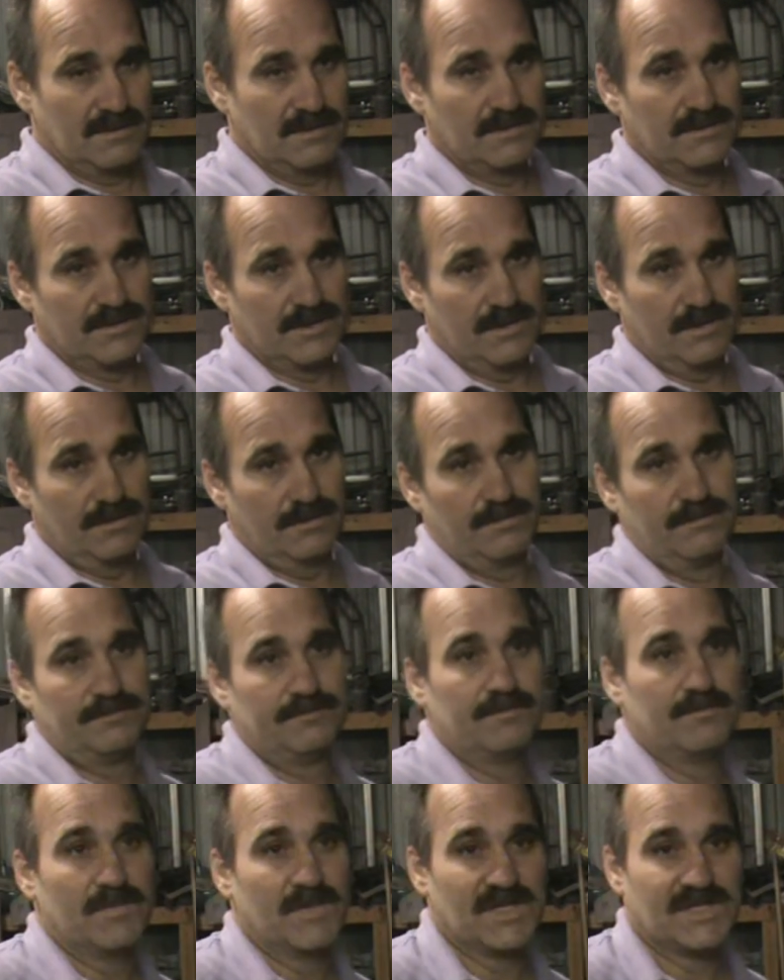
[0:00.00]
So
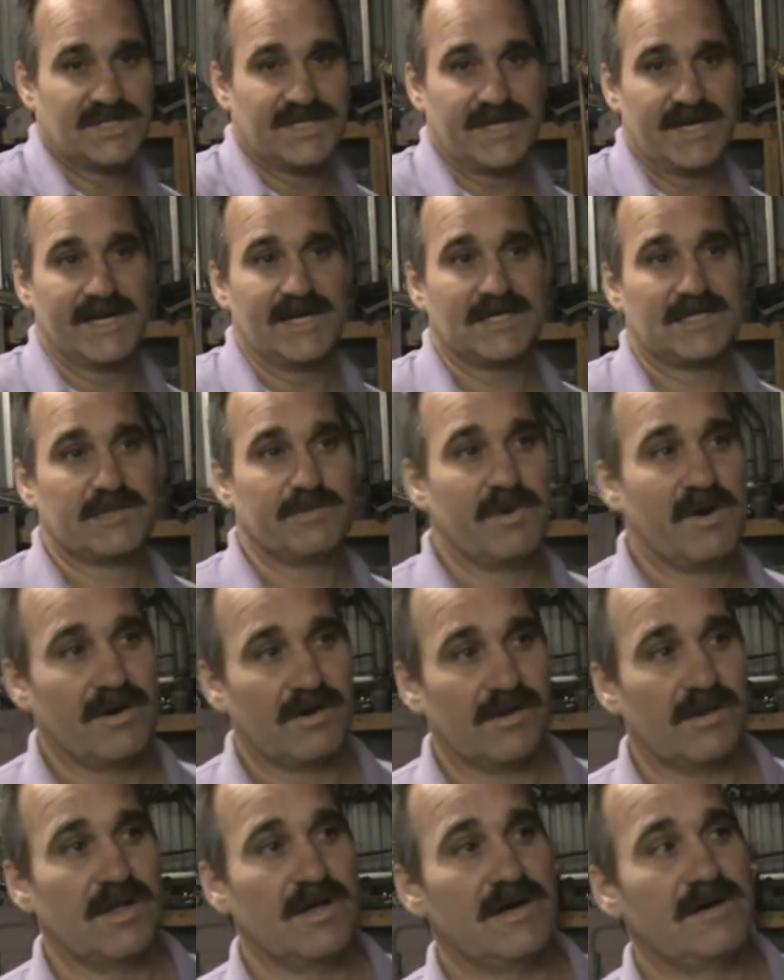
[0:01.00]
Musty asked
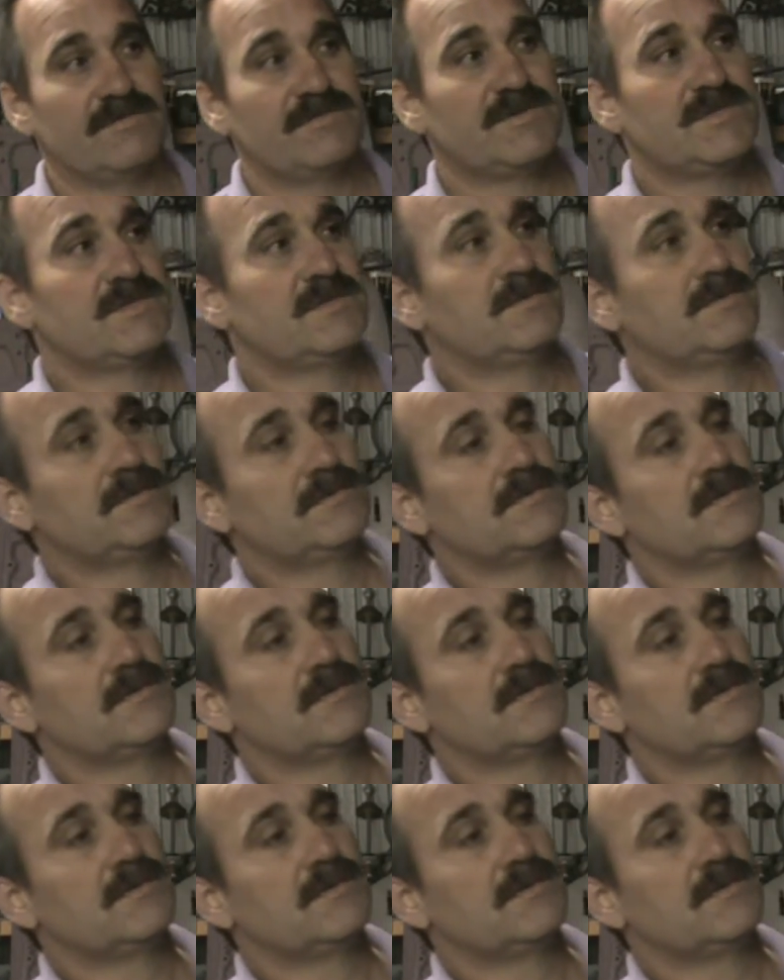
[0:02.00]
about gloves.